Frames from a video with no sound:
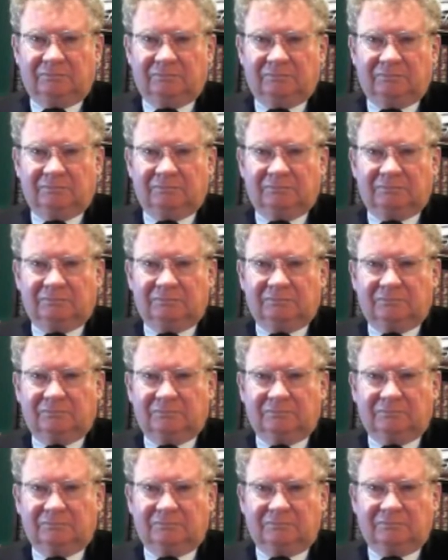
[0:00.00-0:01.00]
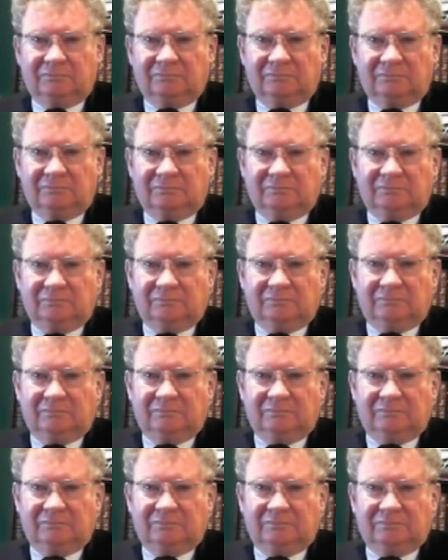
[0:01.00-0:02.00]

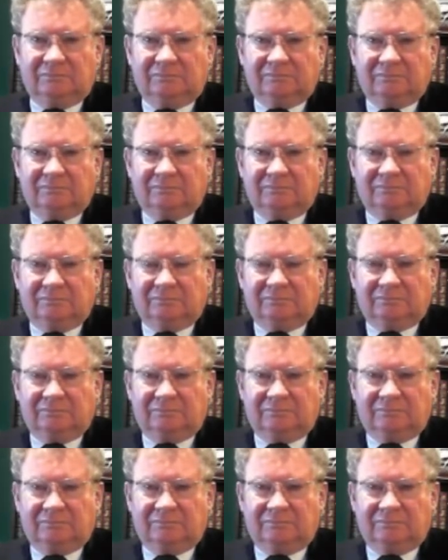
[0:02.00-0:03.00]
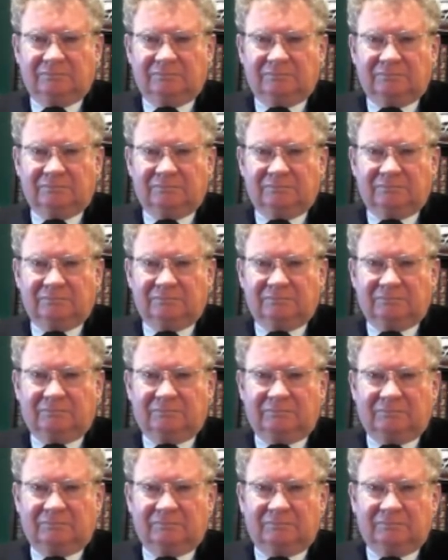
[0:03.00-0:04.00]

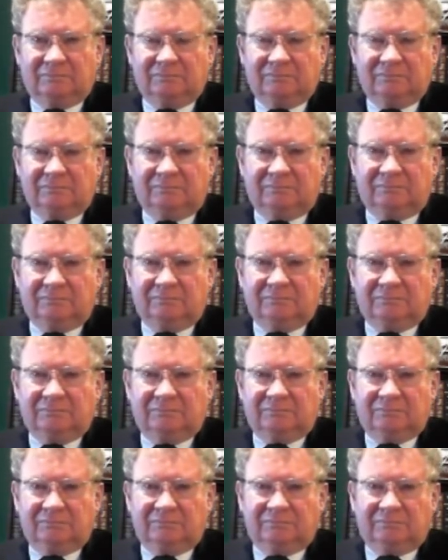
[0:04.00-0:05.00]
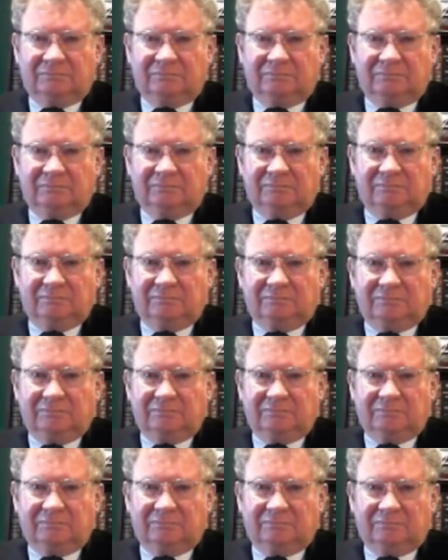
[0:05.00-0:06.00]

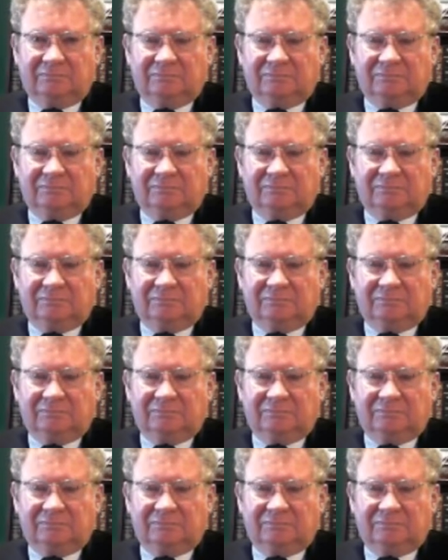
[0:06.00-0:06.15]
This person isn't speaking.